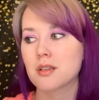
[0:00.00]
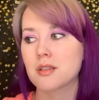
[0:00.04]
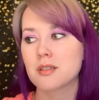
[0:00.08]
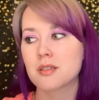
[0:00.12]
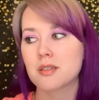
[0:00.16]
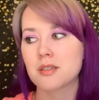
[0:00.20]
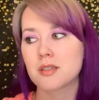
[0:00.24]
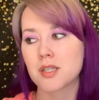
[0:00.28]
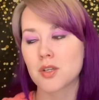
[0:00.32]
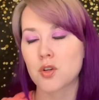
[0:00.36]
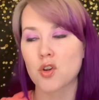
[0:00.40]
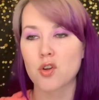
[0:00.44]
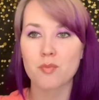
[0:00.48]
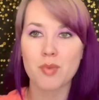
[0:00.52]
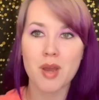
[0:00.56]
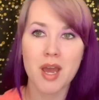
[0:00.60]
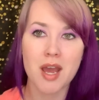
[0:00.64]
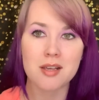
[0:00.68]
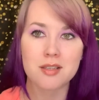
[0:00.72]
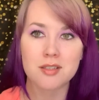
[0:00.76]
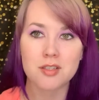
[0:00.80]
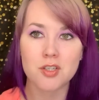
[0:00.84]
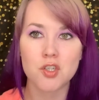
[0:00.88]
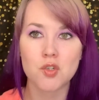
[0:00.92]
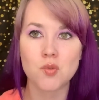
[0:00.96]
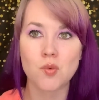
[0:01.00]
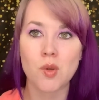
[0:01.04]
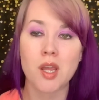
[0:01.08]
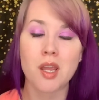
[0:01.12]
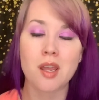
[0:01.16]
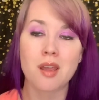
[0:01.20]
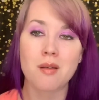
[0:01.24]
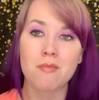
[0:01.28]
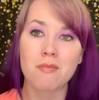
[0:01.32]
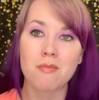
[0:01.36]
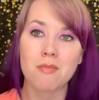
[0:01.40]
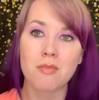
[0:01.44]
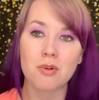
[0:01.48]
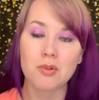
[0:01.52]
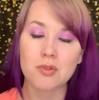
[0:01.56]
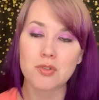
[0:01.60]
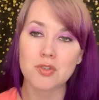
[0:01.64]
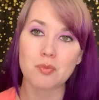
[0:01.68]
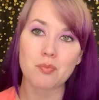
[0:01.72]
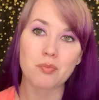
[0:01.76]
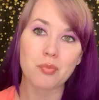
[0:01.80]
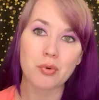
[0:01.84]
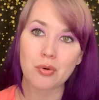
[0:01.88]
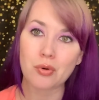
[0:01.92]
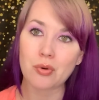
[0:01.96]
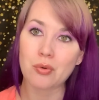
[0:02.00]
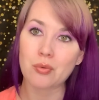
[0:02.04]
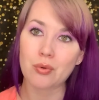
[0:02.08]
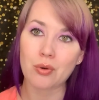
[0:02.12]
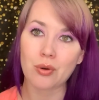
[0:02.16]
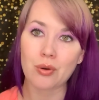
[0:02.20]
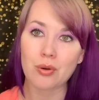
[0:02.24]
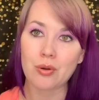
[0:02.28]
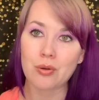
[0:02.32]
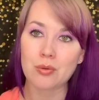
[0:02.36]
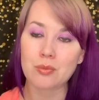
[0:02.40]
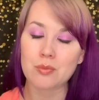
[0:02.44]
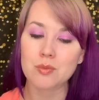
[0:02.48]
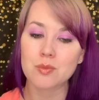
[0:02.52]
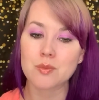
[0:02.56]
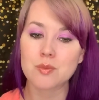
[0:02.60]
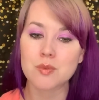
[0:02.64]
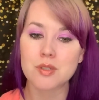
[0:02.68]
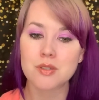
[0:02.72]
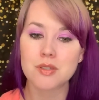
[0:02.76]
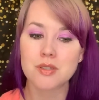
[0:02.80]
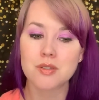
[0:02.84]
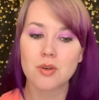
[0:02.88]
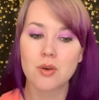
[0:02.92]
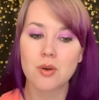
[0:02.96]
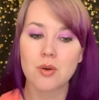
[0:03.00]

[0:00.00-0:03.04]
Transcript: secret passageway and multiple rooms,